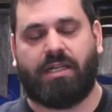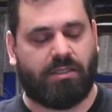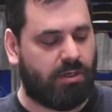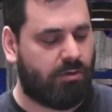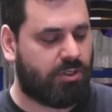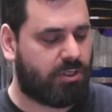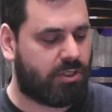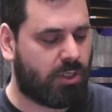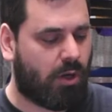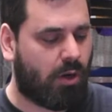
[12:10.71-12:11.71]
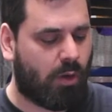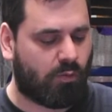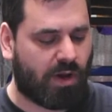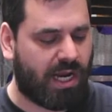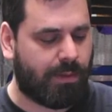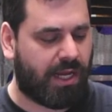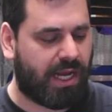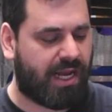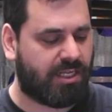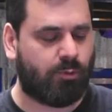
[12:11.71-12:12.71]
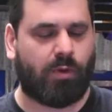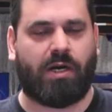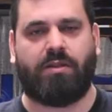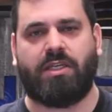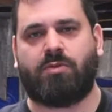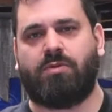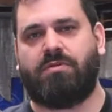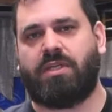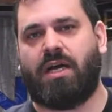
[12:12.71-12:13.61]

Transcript: And so it should stall right past where this would